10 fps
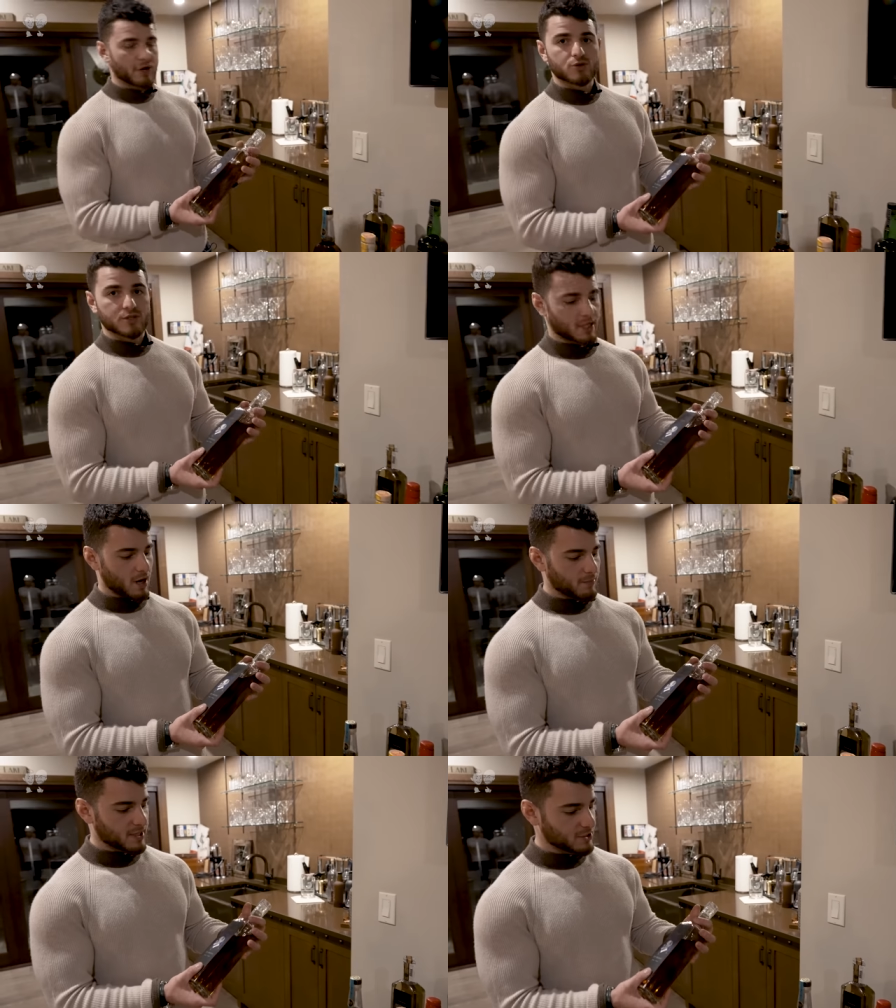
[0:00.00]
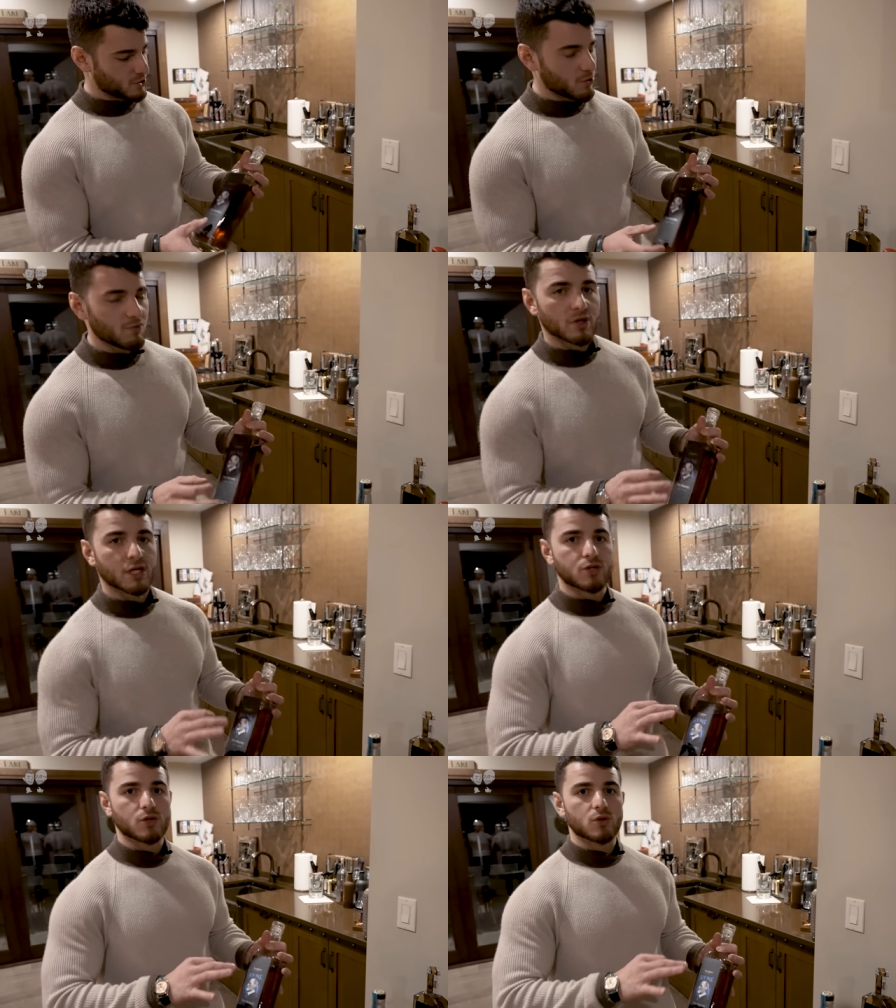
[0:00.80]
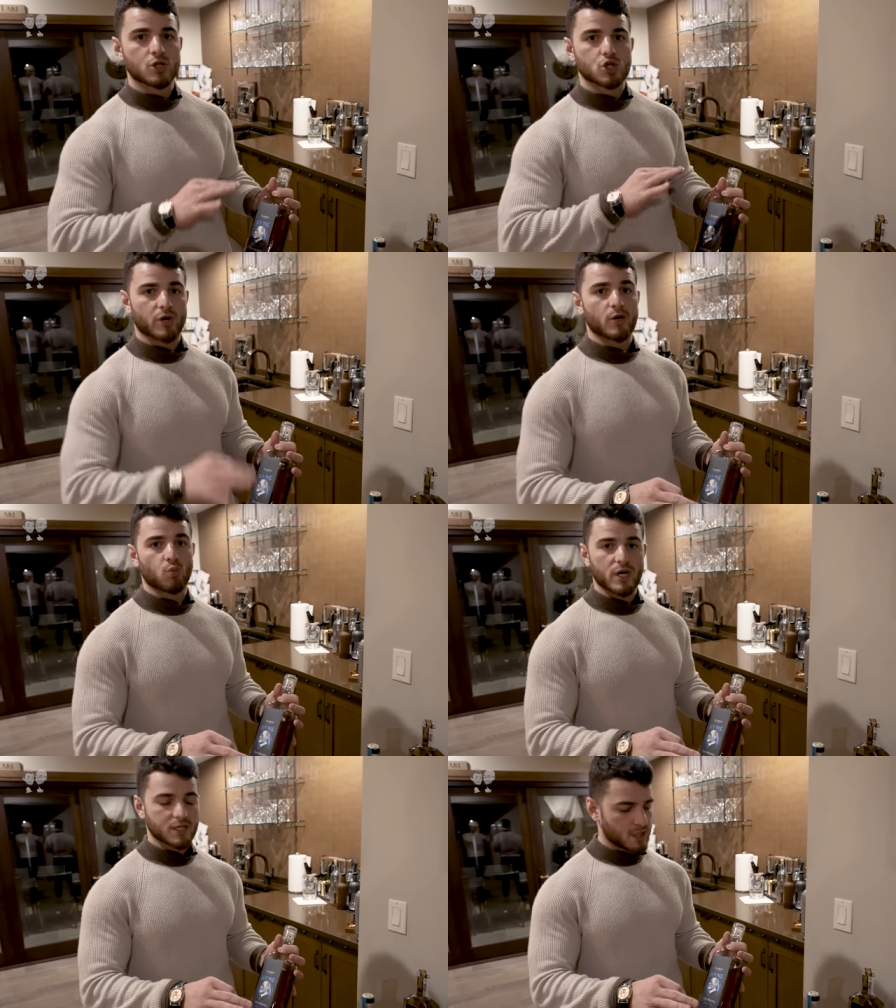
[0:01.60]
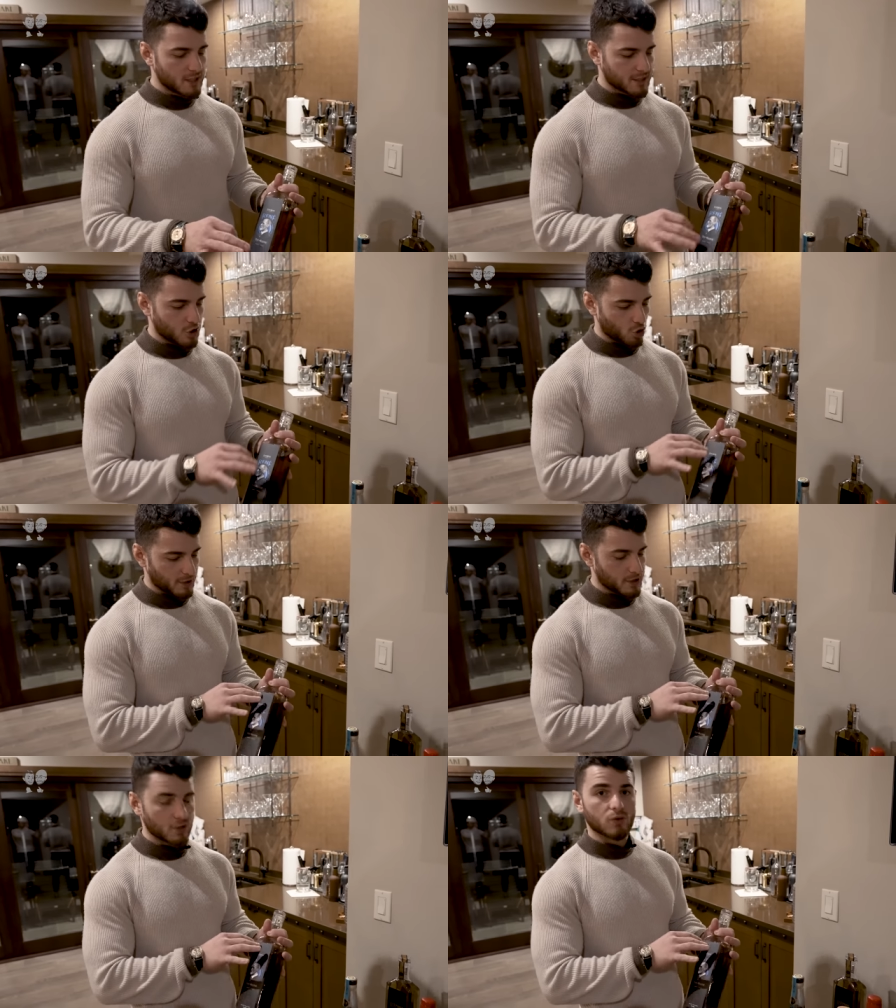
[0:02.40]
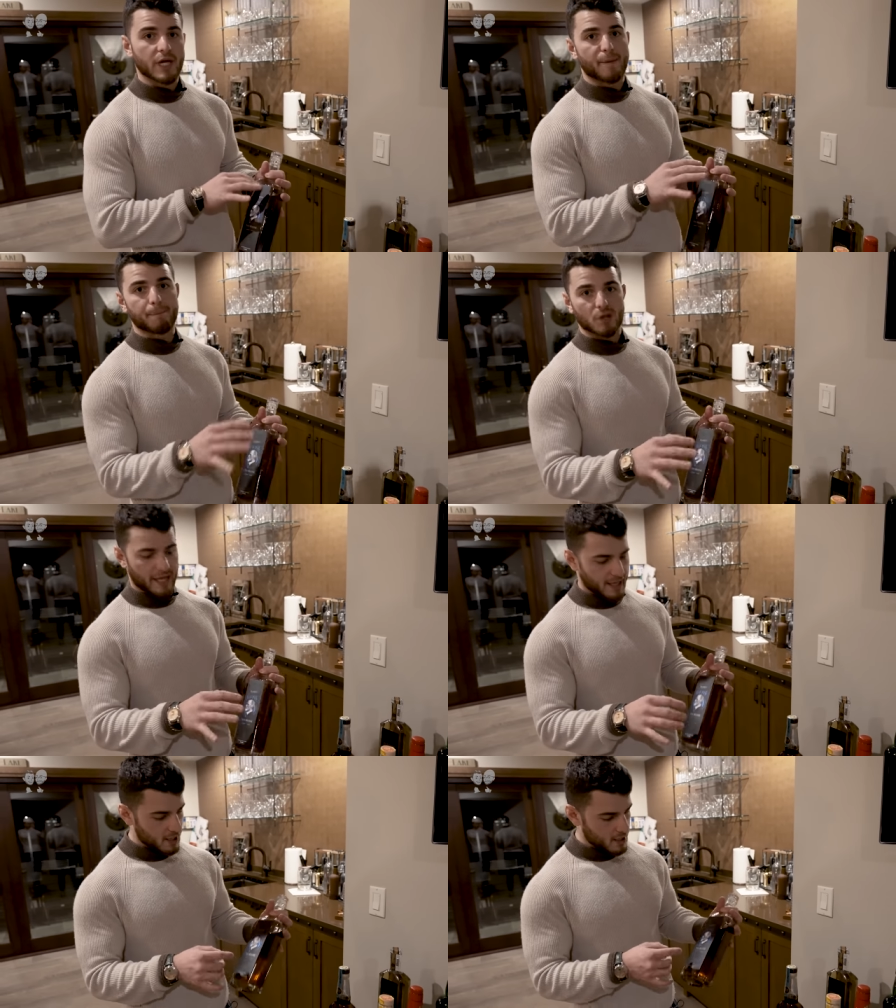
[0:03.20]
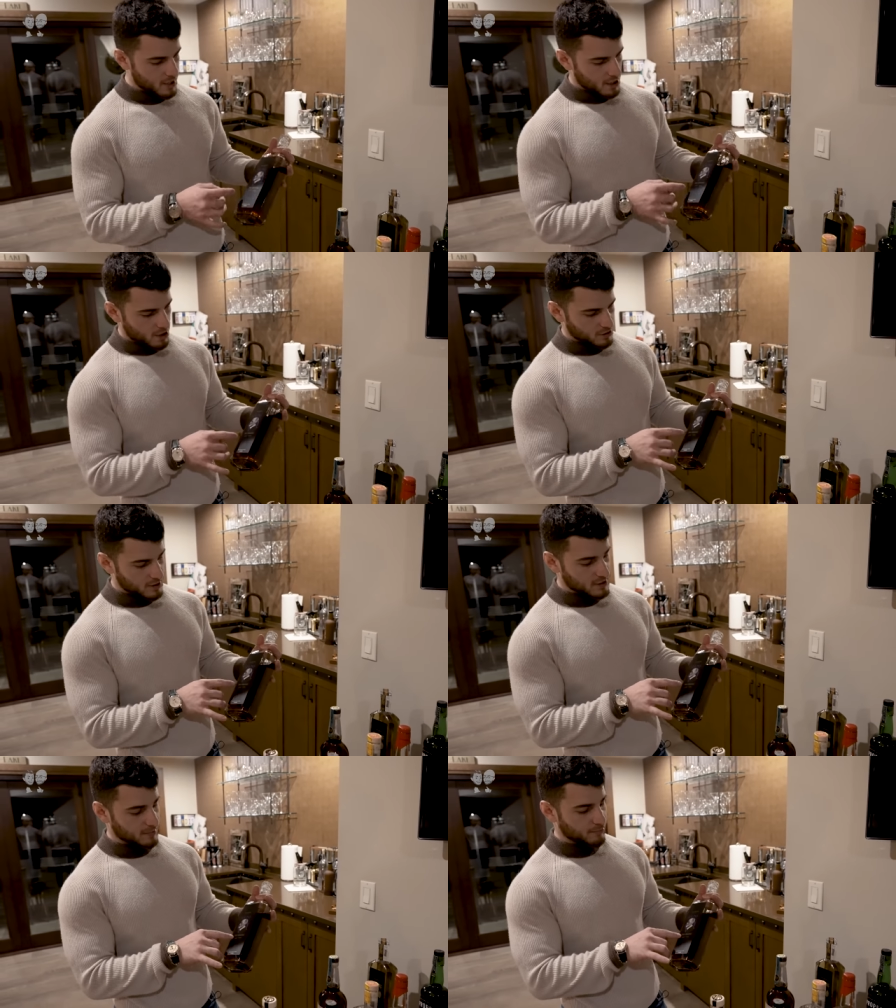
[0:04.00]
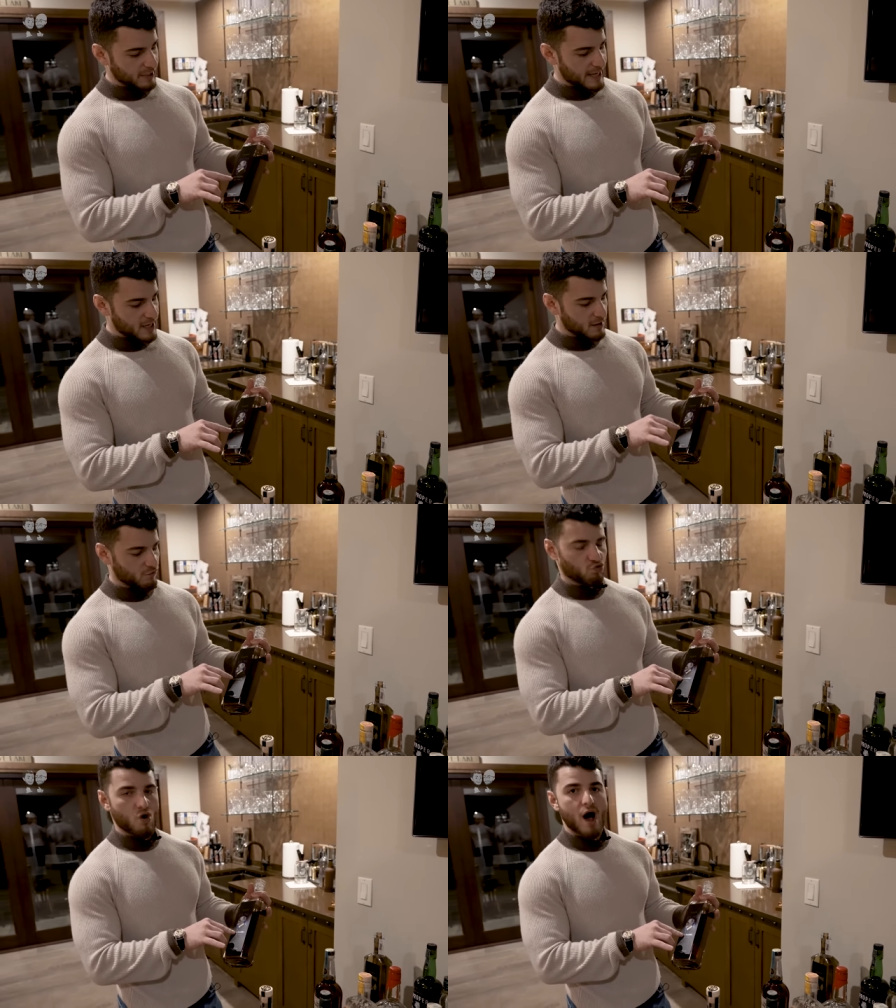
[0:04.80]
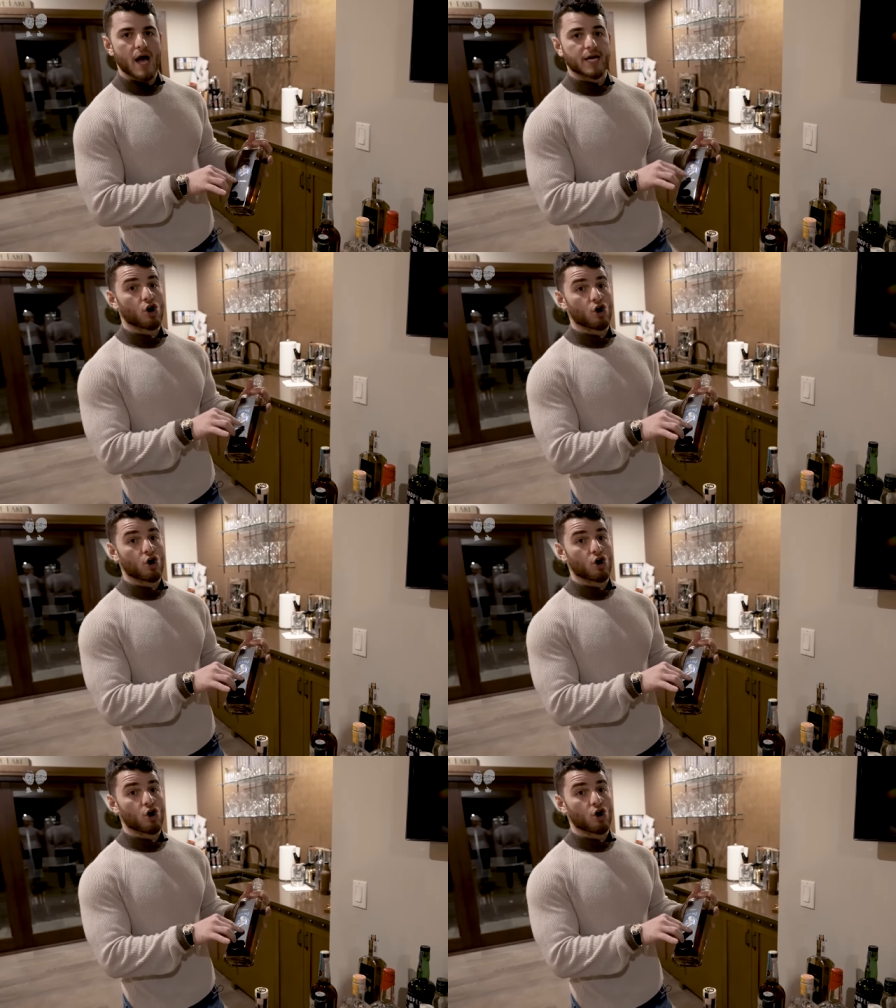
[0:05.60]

interesting company. They don't really do straight whiskeys. They normally do like a blend. So this is a blend of rye and